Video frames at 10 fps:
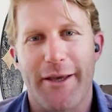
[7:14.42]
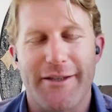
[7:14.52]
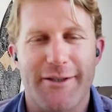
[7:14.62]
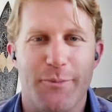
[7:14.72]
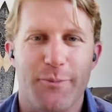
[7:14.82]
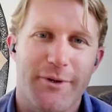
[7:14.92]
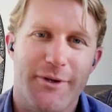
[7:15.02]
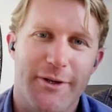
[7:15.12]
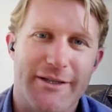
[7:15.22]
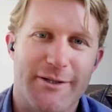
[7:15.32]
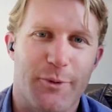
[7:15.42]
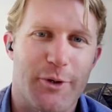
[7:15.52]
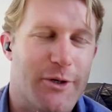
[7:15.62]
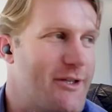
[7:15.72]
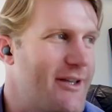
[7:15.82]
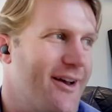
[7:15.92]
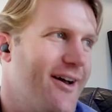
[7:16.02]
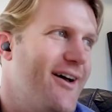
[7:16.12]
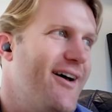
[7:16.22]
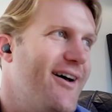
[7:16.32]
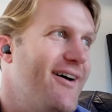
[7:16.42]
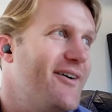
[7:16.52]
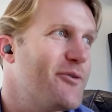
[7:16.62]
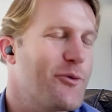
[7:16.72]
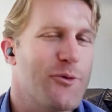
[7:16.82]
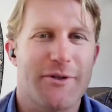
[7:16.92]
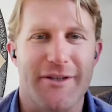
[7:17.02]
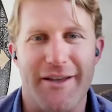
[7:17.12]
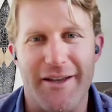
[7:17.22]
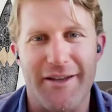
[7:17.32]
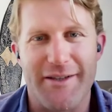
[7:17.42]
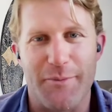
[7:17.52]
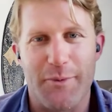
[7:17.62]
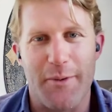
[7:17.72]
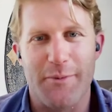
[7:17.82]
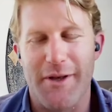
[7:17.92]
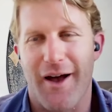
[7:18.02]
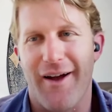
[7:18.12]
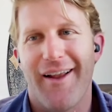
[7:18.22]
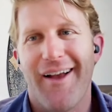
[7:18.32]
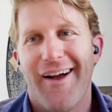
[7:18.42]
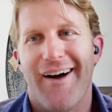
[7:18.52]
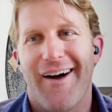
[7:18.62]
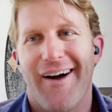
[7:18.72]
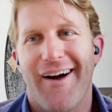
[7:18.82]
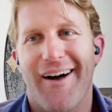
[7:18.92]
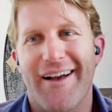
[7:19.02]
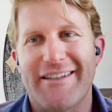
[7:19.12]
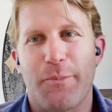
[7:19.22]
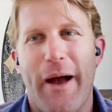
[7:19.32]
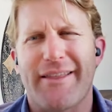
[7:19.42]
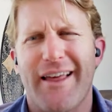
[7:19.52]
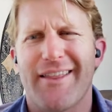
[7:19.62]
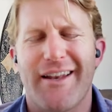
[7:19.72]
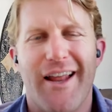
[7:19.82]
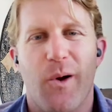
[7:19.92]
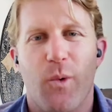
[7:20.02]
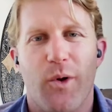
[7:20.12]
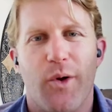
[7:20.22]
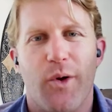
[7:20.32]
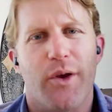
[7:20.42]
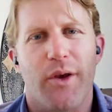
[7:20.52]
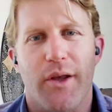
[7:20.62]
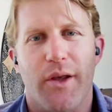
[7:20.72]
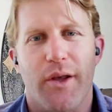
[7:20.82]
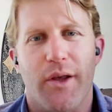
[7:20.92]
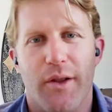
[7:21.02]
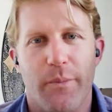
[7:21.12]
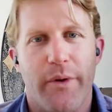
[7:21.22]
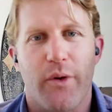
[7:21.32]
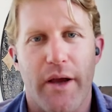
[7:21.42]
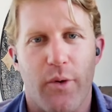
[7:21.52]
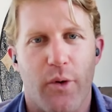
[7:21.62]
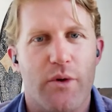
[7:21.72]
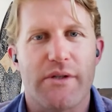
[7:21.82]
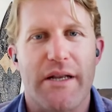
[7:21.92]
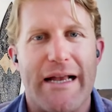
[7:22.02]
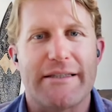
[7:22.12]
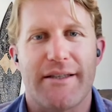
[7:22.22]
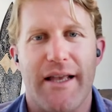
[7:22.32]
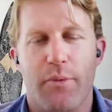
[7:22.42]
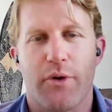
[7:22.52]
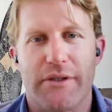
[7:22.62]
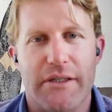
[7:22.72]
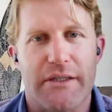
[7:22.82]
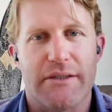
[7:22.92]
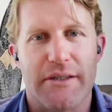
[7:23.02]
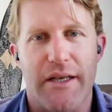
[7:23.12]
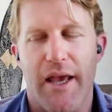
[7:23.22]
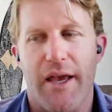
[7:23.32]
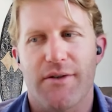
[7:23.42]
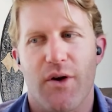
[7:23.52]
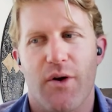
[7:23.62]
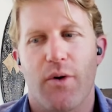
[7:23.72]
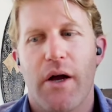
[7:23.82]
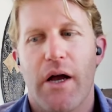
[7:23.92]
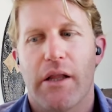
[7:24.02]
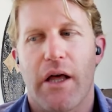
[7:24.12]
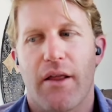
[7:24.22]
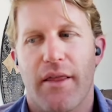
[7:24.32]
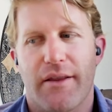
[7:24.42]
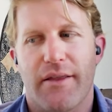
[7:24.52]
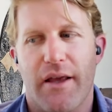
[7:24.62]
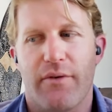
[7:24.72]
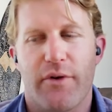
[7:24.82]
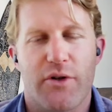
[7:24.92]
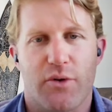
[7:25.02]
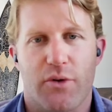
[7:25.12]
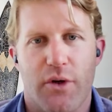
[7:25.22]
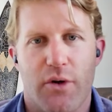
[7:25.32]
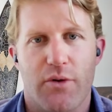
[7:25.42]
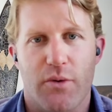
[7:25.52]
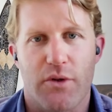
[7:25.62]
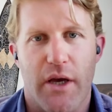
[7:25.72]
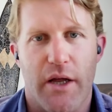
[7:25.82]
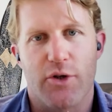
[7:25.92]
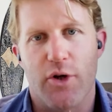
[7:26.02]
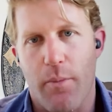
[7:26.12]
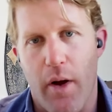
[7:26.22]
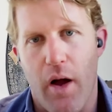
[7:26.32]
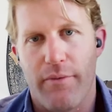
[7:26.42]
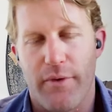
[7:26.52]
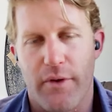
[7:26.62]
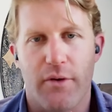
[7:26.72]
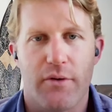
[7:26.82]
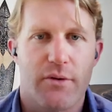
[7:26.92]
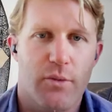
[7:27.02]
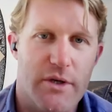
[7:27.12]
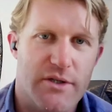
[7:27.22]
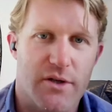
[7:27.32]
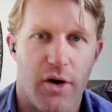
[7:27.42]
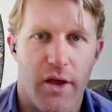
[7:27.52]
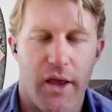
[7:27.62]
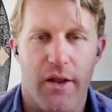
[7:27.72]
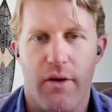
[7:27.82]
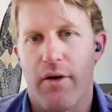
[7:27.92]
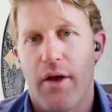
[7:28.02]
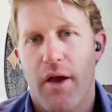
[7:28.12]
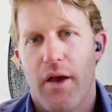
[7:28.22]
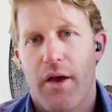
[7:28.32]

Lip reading: get some good fruits and sometimes not. So back then the network, the Bitcoin network wasn't as stable as it is today. So a lot of the individual nodes would kind of drop off and you restart it, or